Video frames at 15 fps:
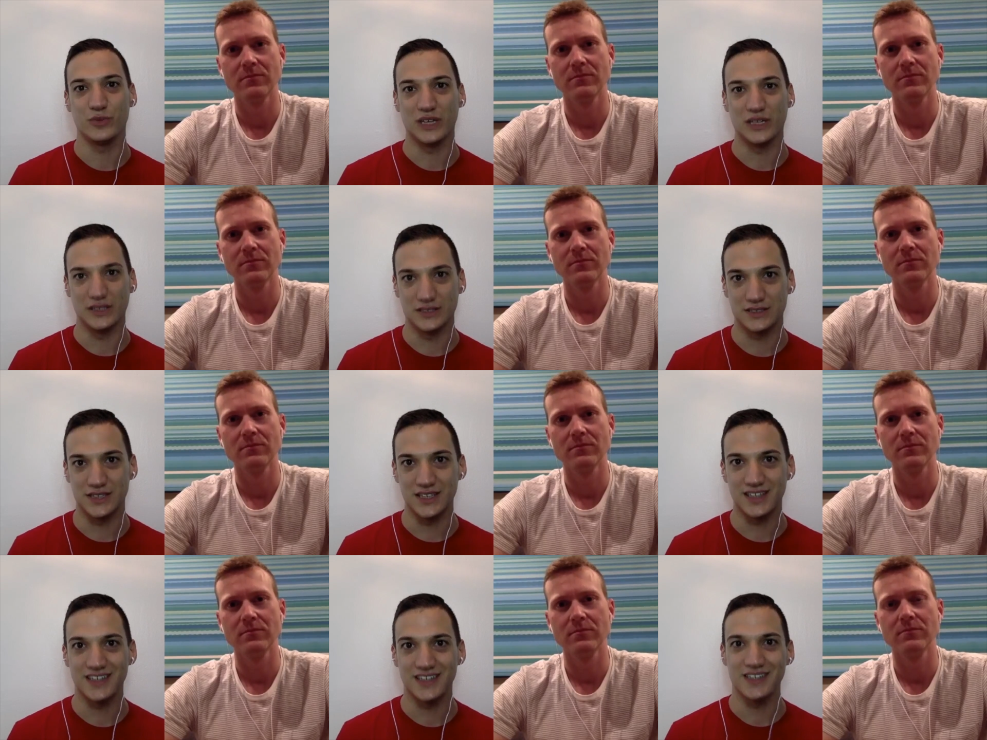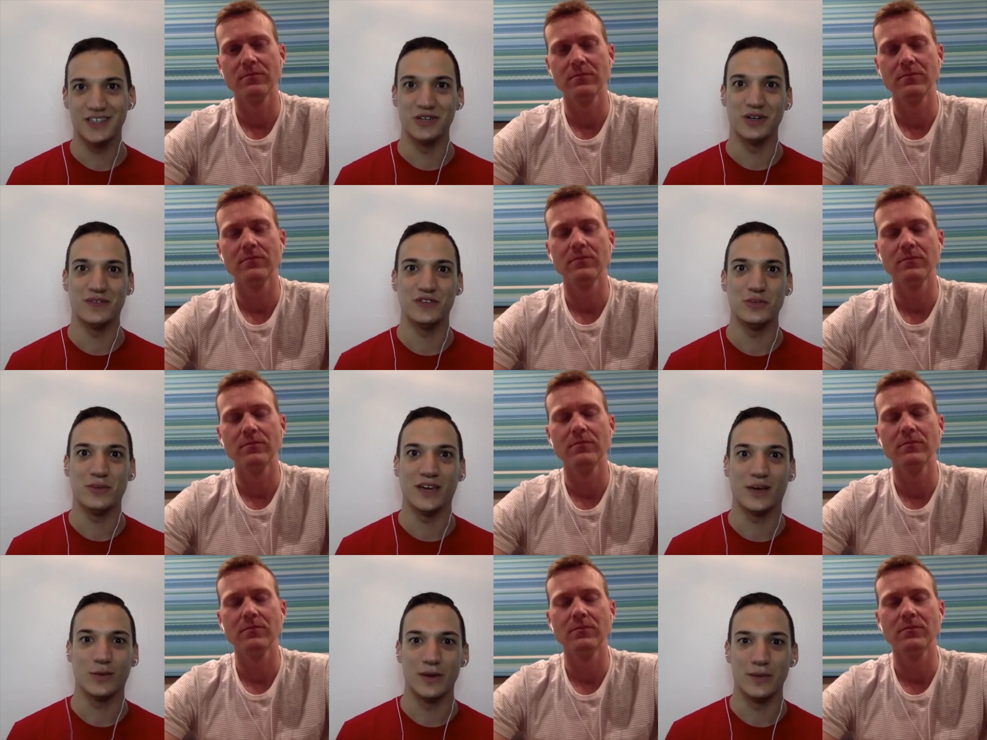Speaker 1: realistic. You know, if
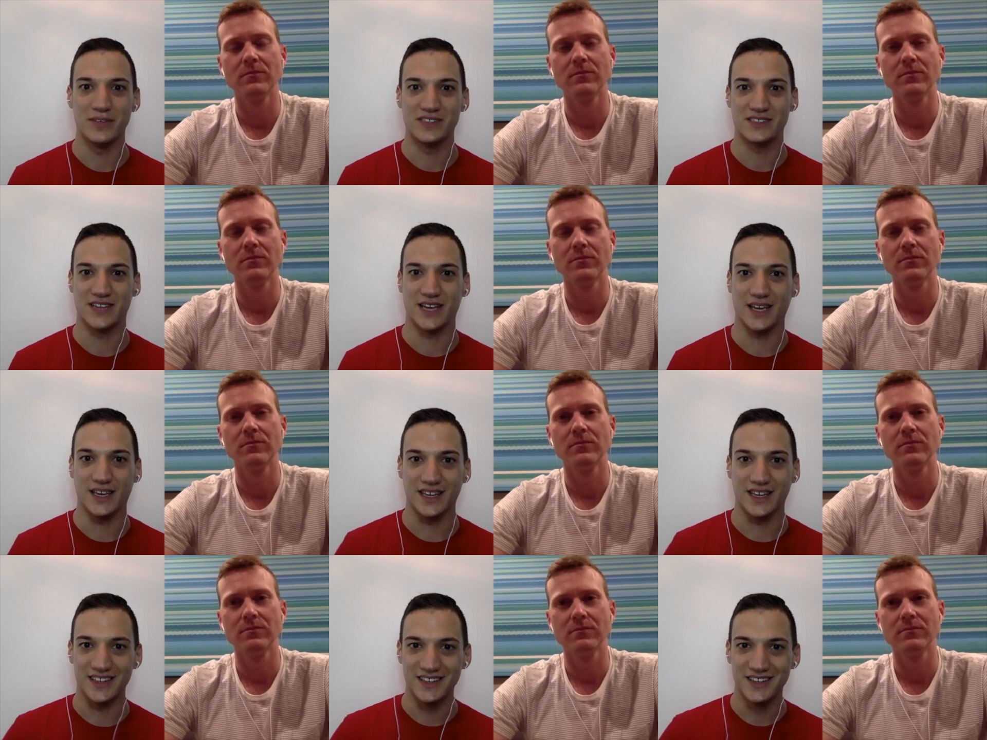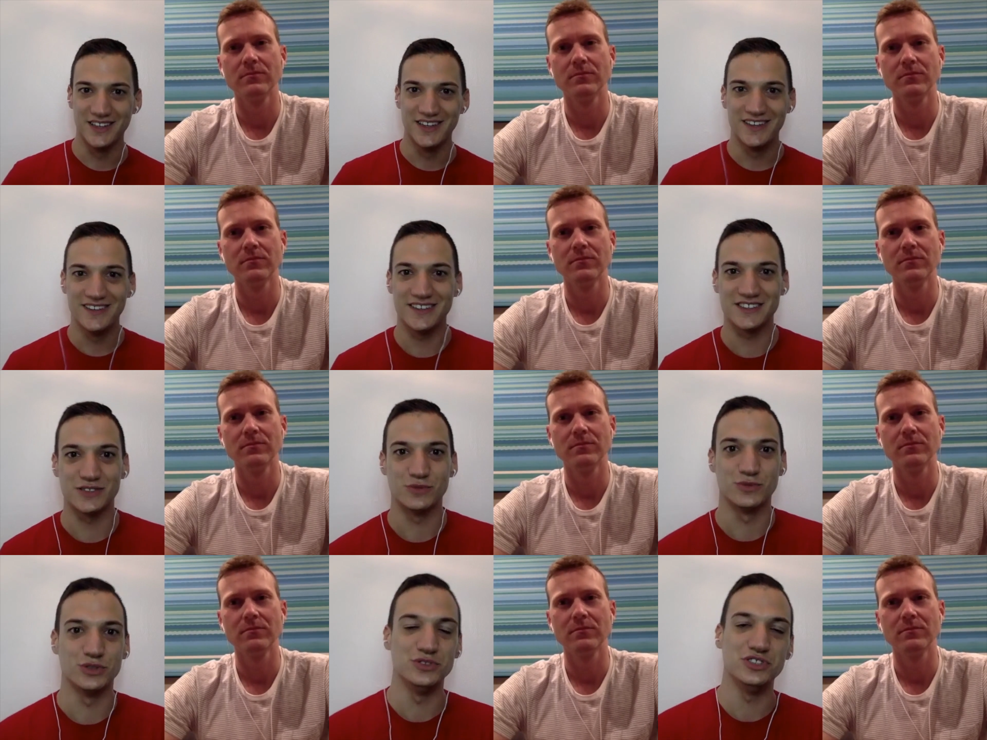you make one mistake, it
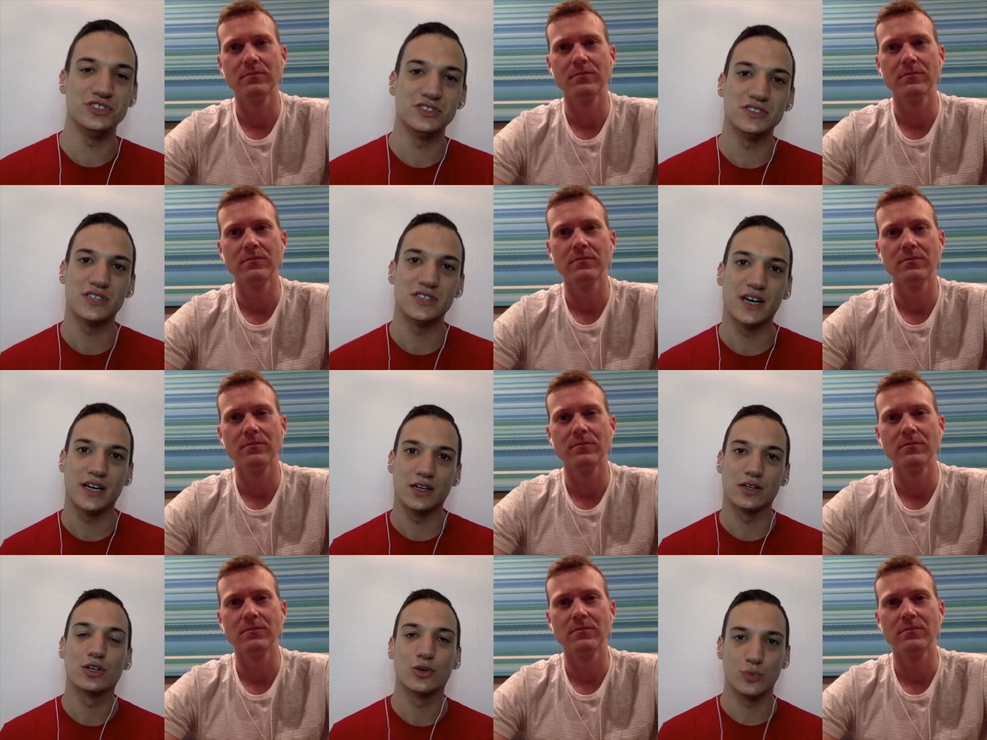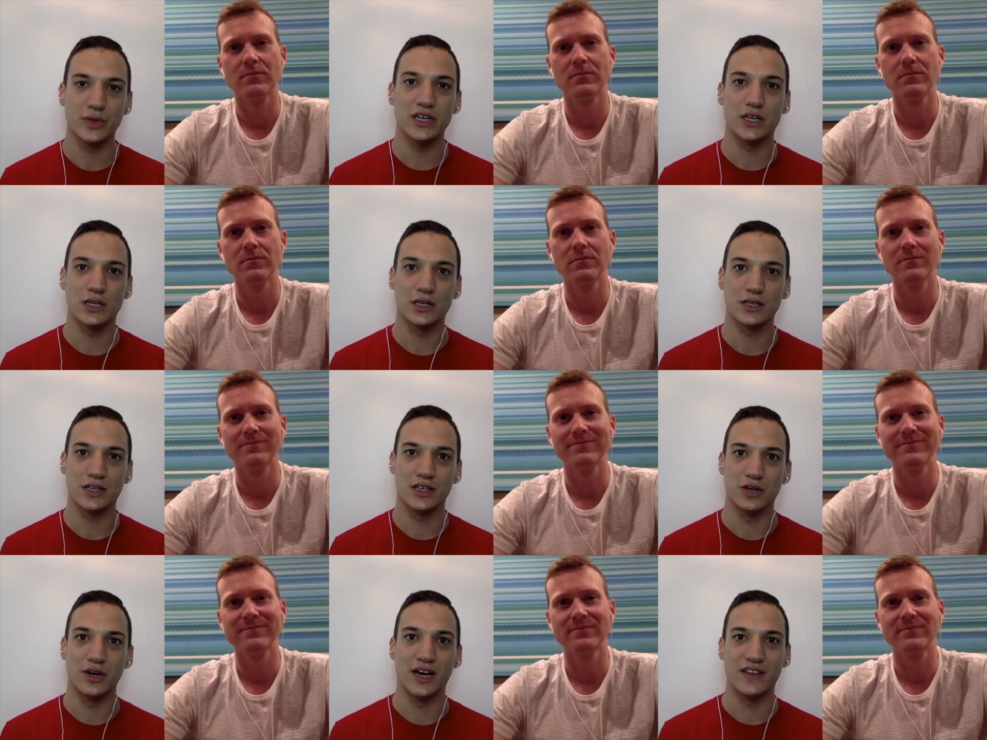doesn't ruin your entire
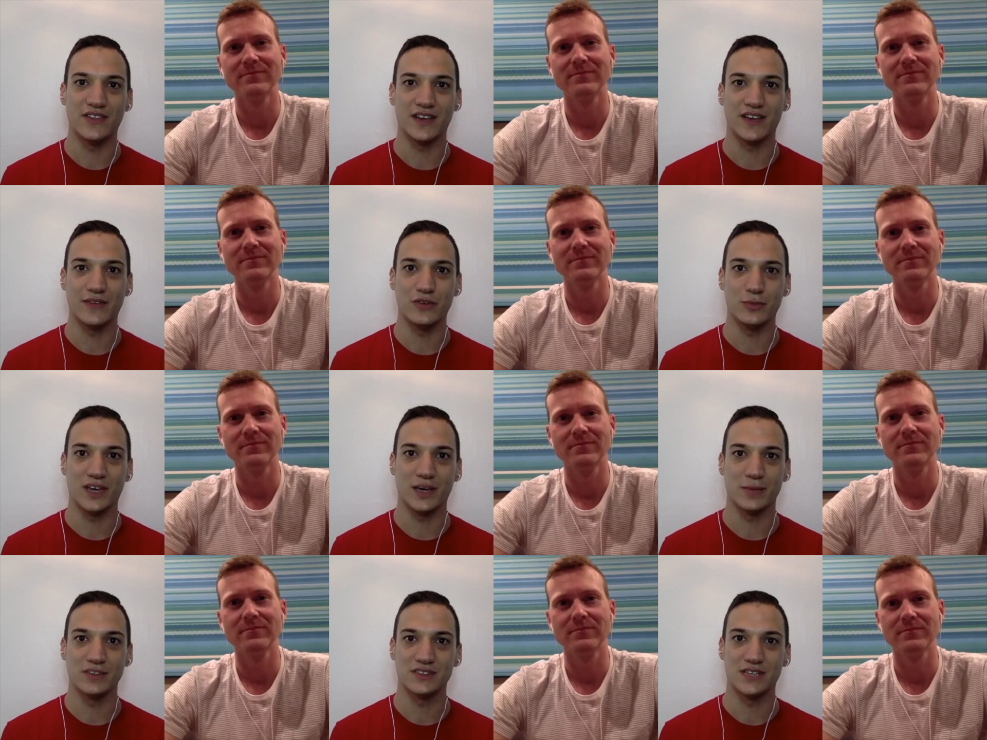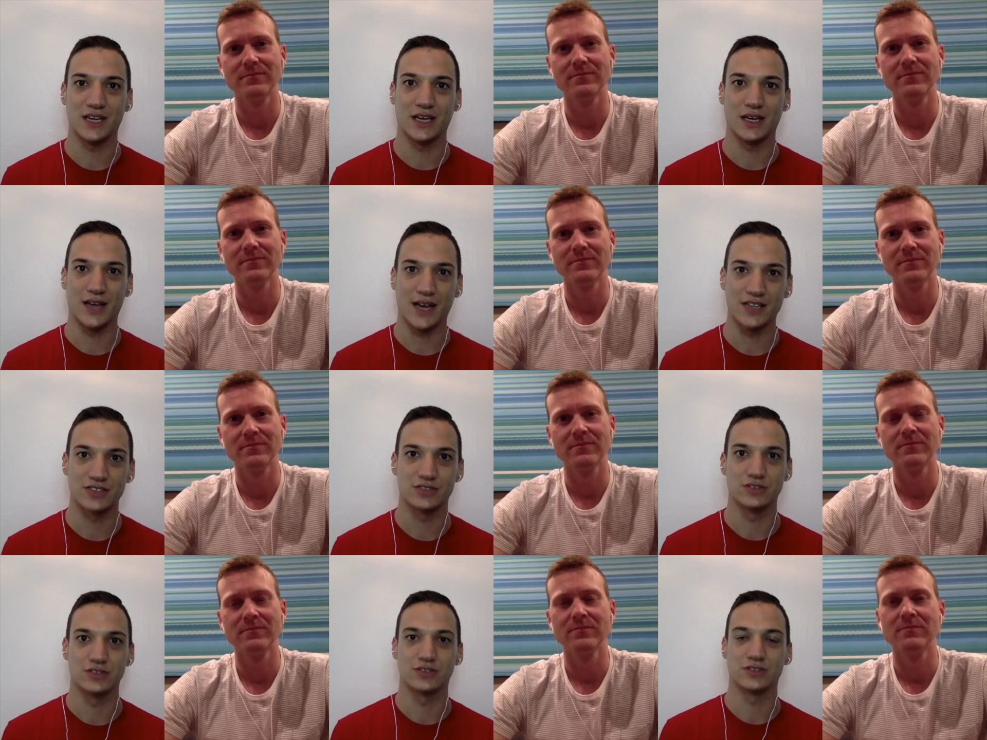career. You know, I think if you make a mistake in a
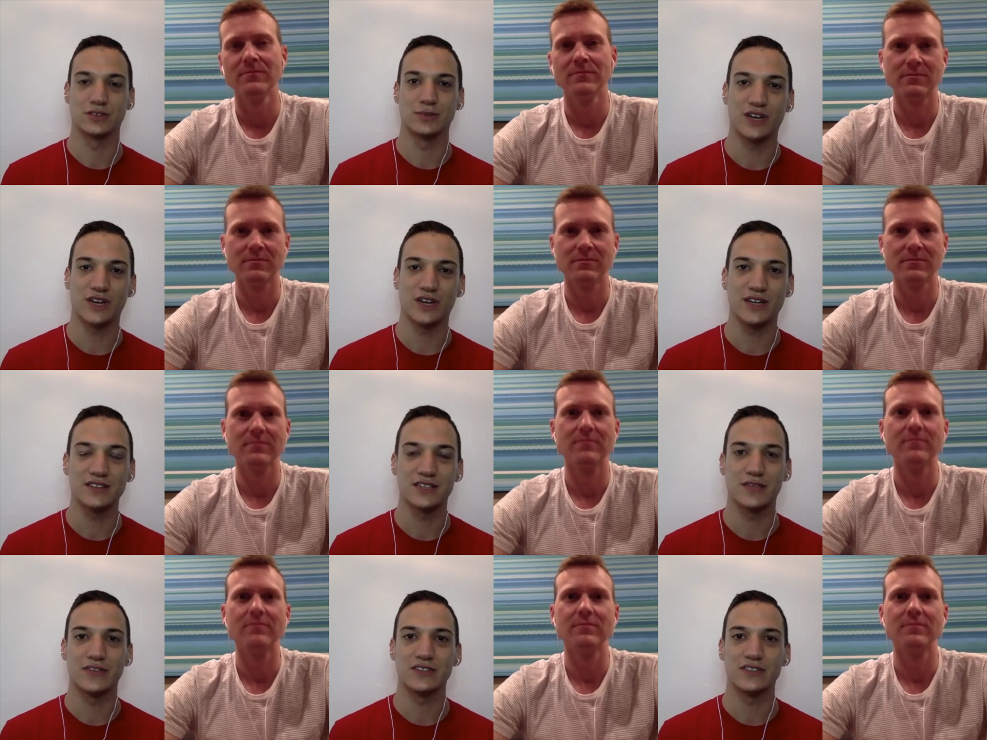nationals or Olympic trials,